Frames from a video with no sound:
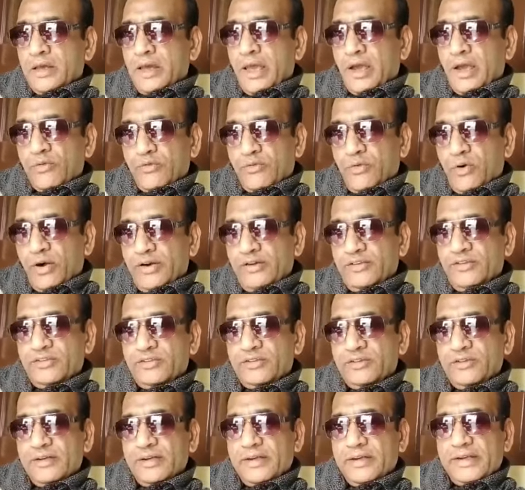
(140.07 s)
efforts
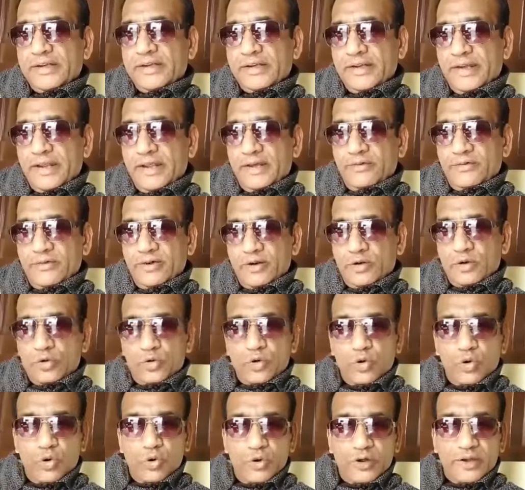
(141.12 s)
never
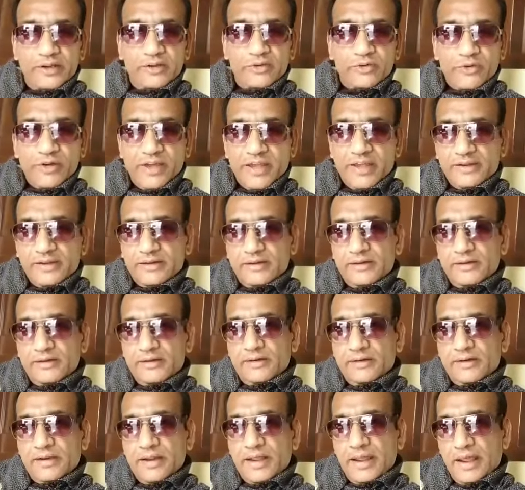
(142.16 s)
go in vain.
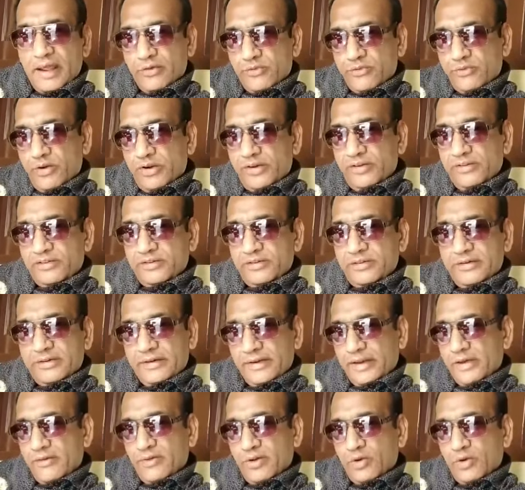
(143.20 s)
Efforts
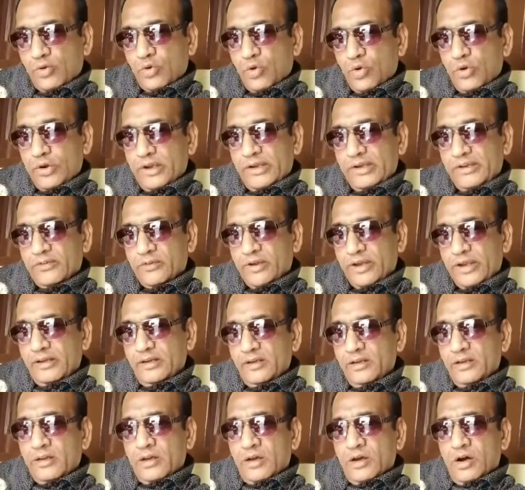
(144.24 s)
never go in vain.
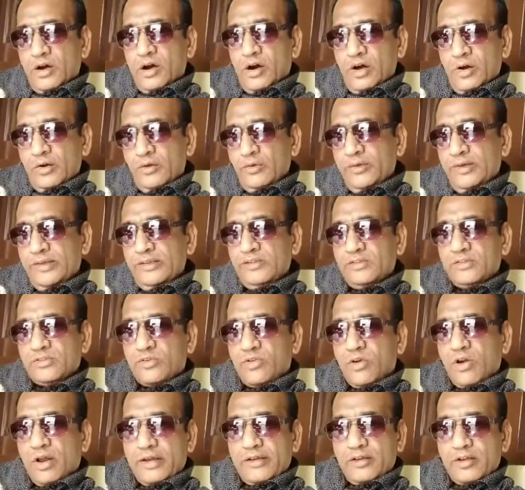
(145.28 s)
Always
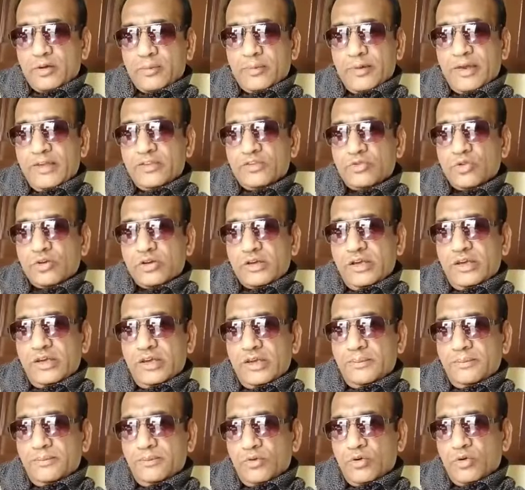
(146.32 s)
try your best to
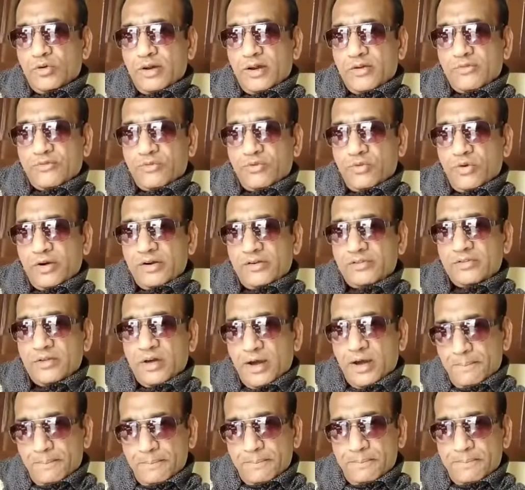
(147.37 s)
keep your efforts
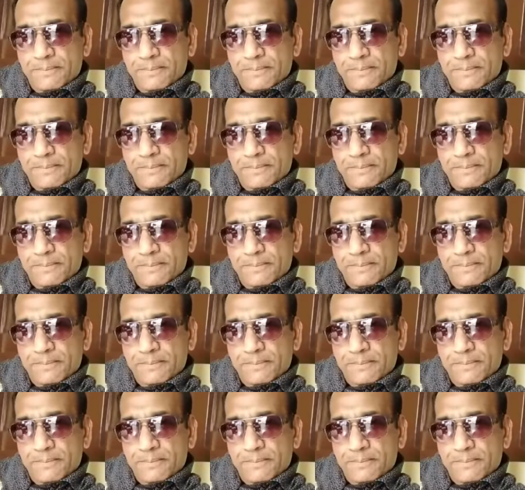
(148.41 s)
up